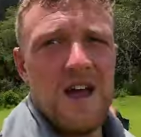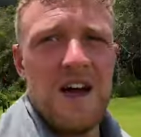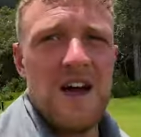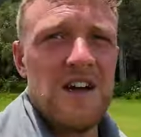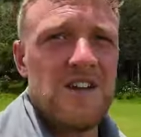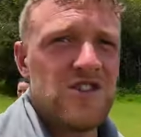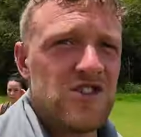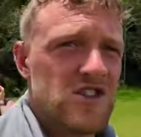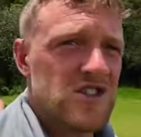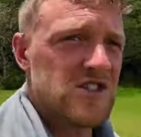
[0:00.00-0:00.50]

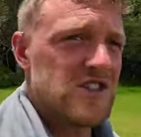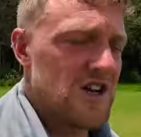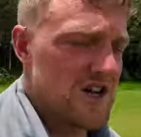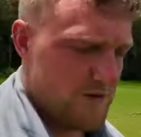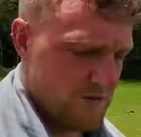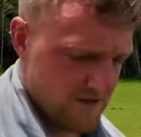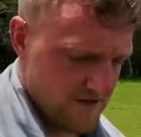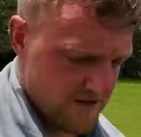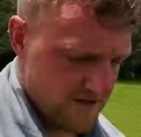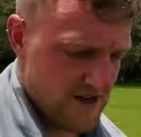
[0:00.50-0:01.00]
And just
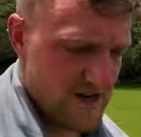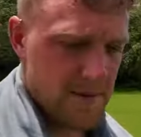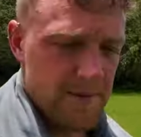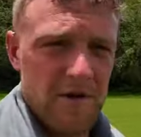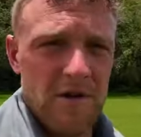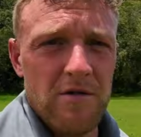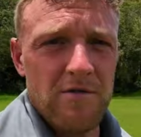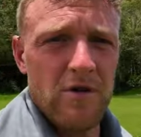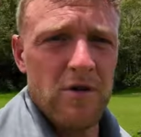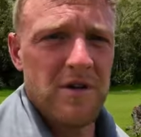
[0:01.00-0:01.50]
like with up
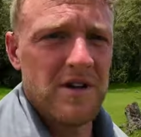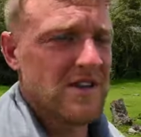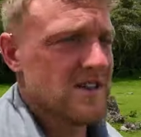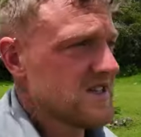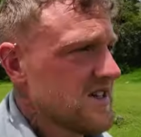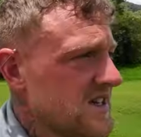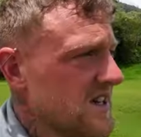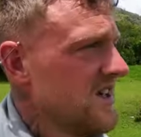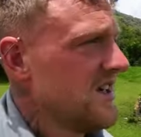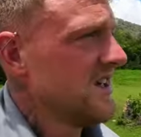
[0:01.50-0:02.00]
at the
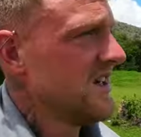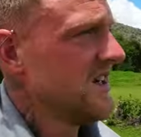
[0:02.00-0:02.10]
ruins,